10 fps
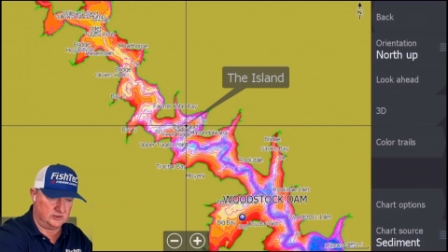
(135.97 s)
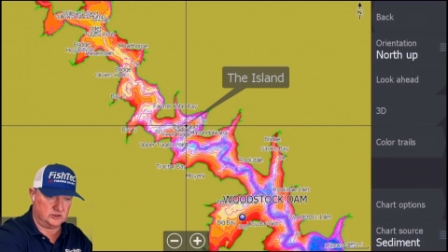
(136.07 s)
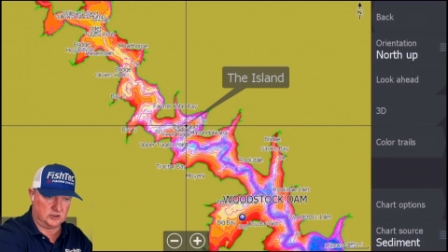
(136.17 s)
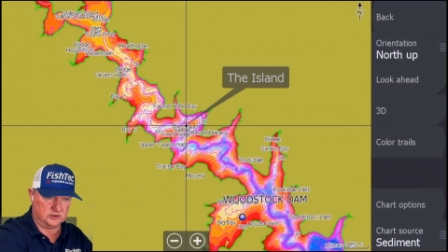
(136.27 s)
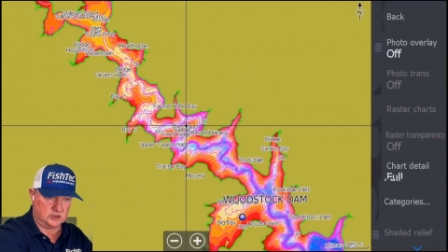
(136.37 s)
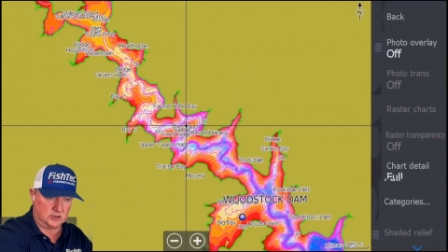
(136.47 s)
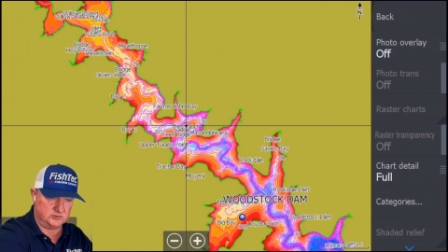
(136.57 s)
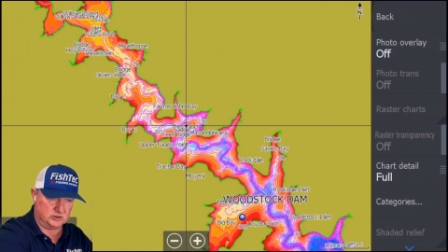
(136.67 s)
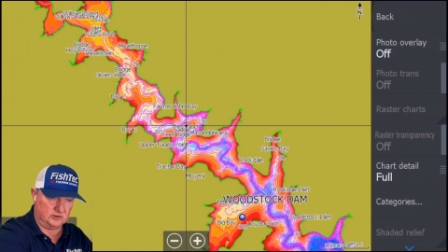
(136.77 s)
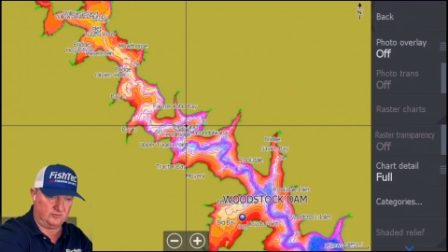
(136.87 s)
chart
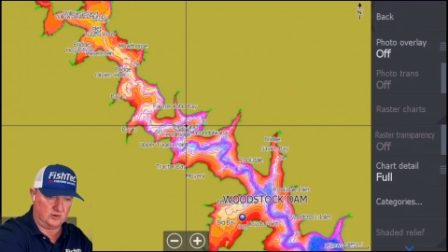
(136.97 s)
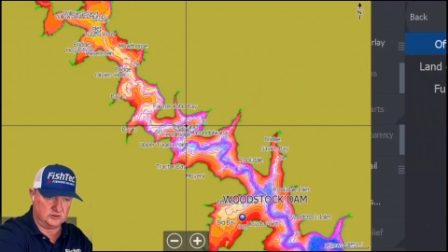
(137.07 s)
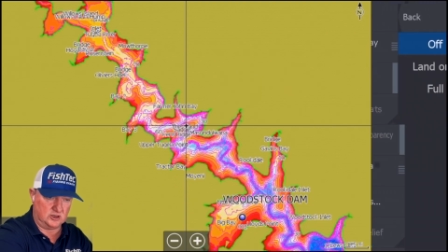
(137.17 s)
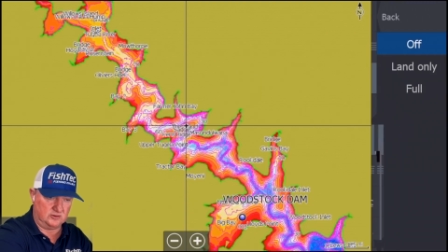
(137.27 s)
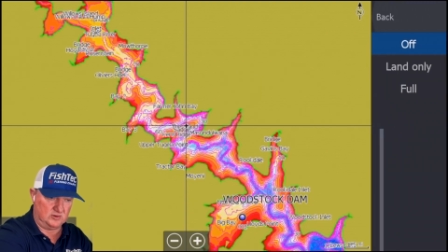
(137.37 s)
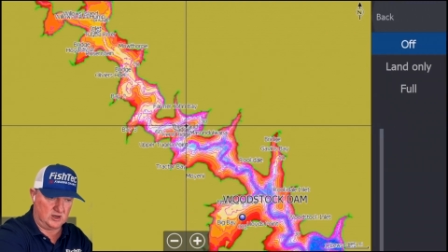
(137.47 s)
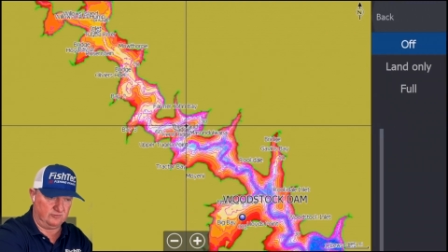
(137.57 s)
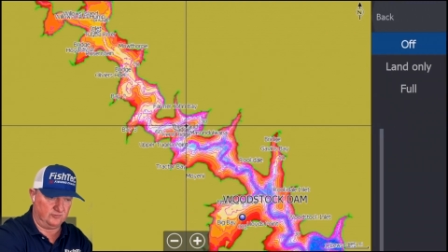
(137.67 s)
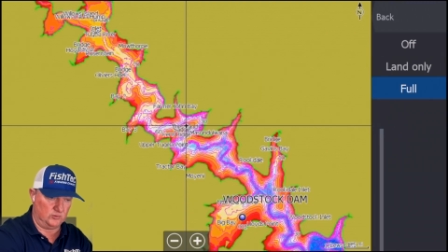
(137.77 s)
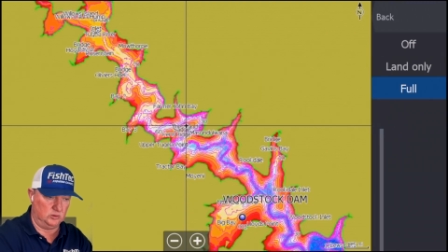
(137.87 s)
options, photo overlay
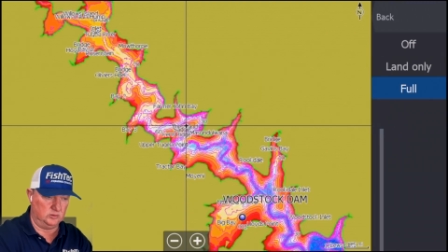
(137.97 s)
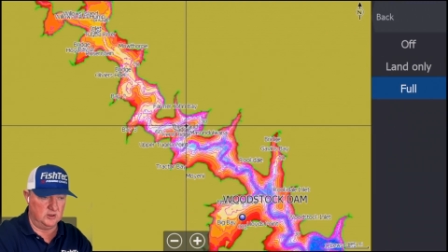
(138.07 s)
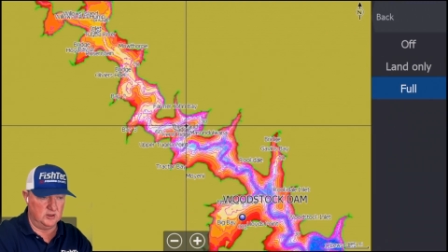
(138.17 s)
full.